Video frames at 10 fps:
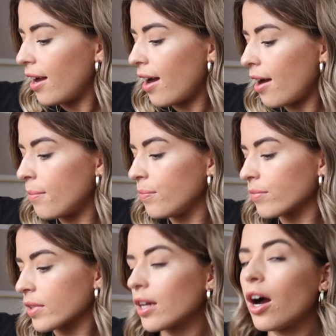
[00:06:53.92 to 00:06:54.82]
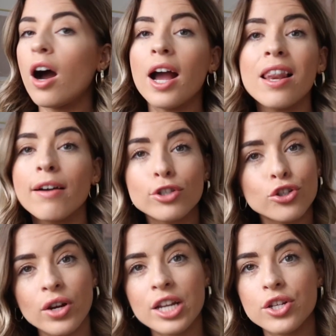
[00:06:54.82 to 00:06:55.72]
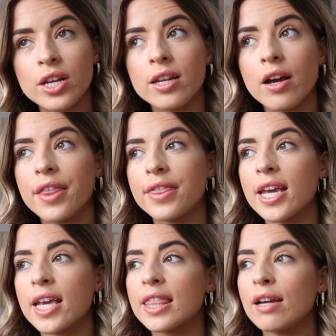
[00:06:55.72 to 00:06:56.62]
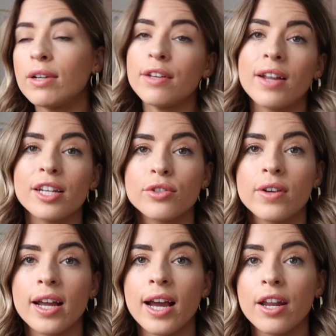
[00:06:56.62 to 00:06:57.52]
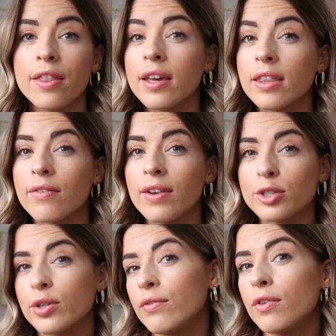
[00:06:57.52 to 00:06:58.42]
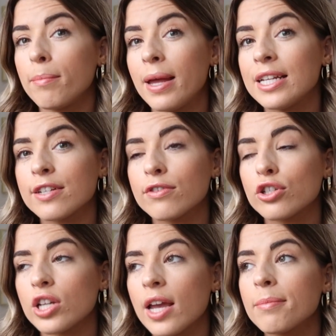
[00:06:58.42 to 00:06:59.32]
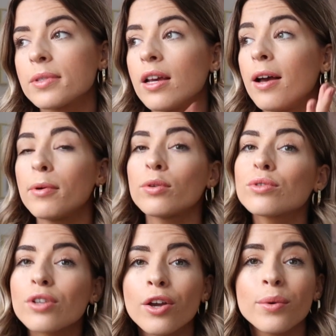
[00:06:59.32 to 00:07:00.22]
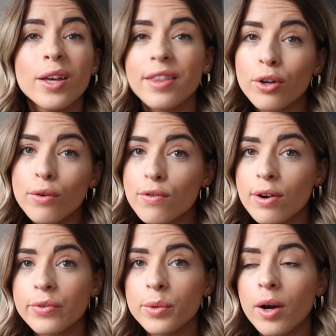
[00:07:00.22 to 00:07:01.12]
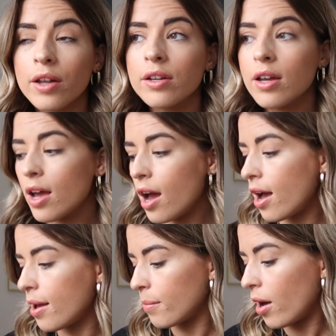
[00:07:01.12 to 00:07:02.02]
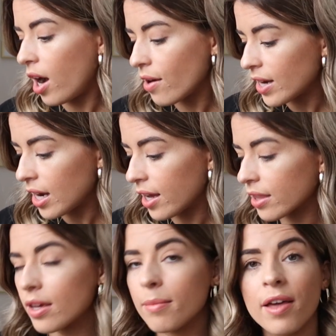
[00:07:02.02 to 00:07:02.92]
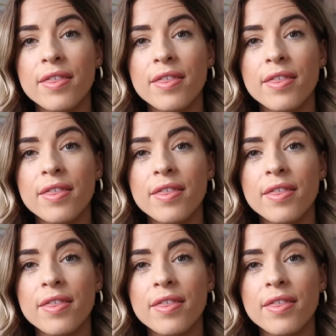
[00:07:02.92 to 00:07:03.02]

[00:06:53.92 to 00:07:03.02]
I love a straight jean. I think they're really flattering and I think they're flattering for many different shapes, but also they're not for everyone. I really like them.